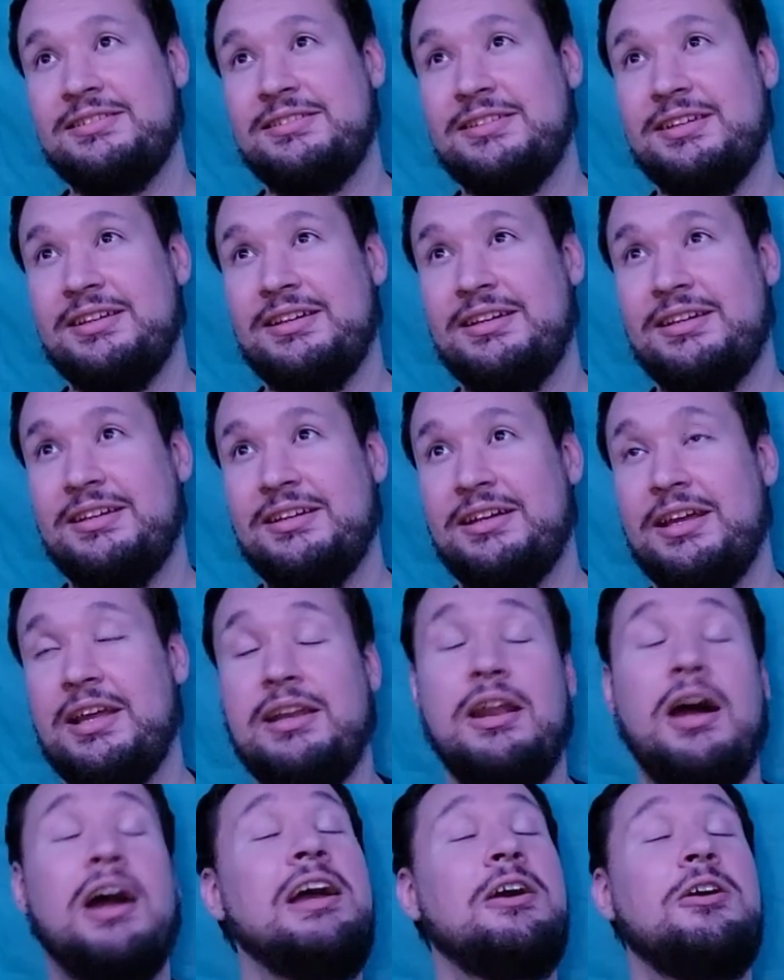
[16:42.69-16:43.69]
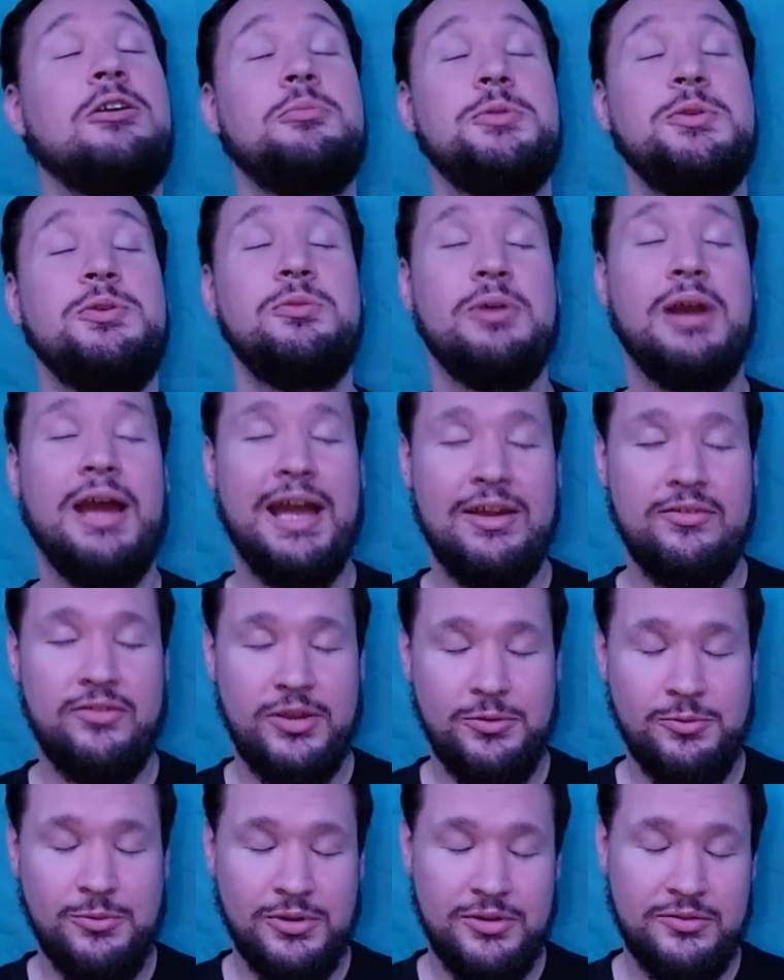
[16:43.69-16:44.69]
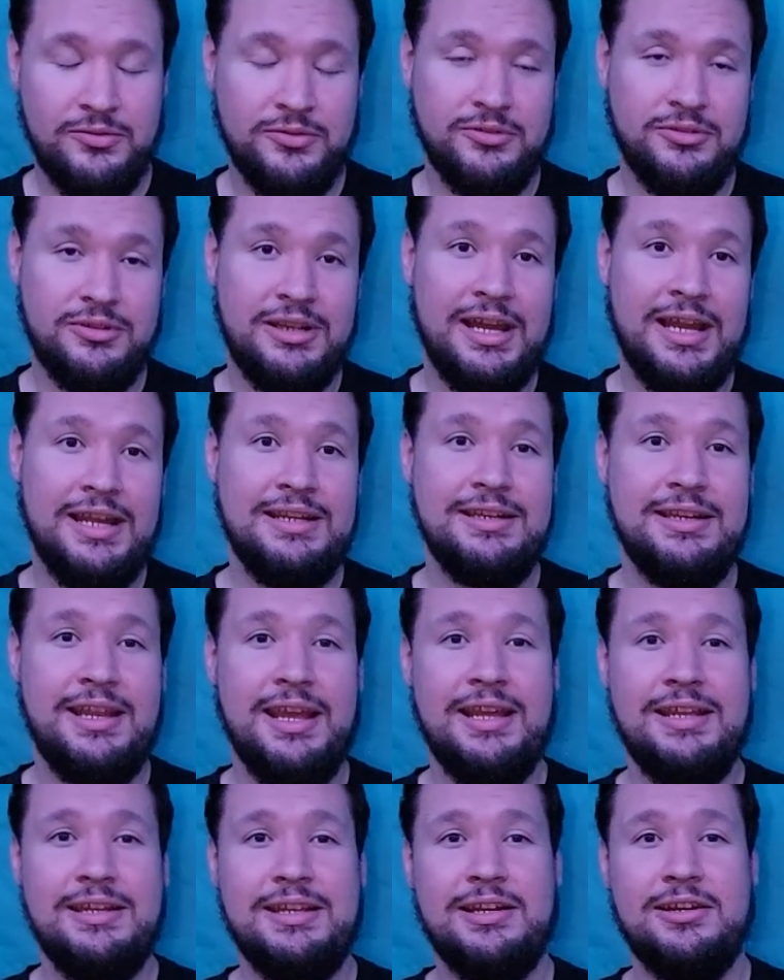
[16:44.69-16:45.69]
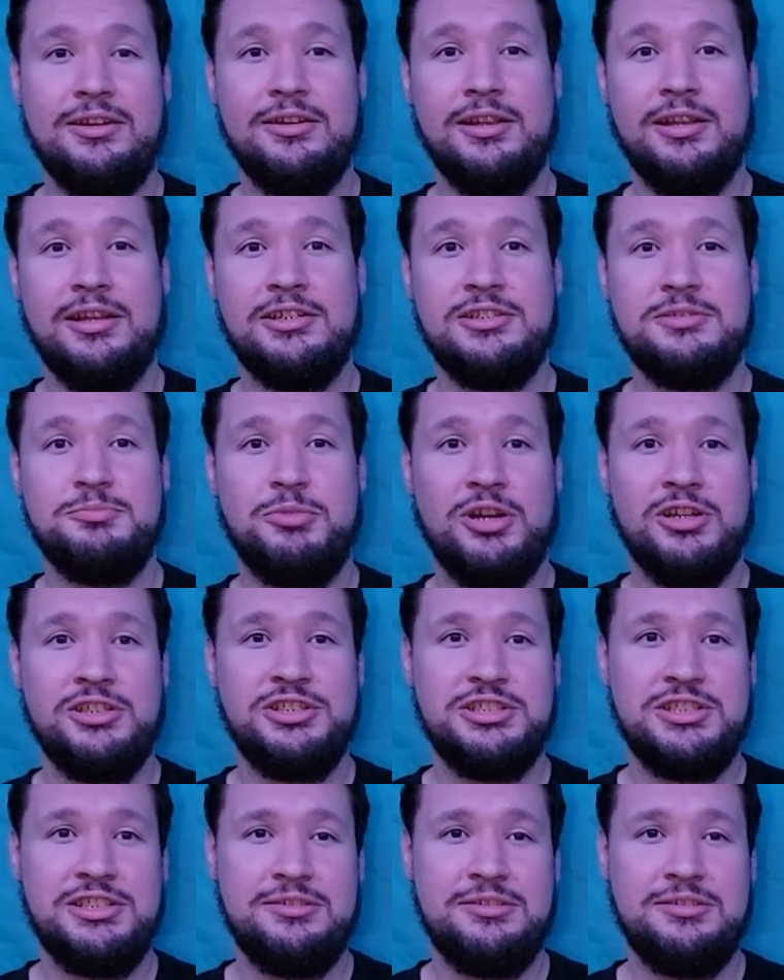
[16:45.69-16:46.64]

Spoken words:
And I hope you have a wonderful night, day, dinner, lunch, brunch,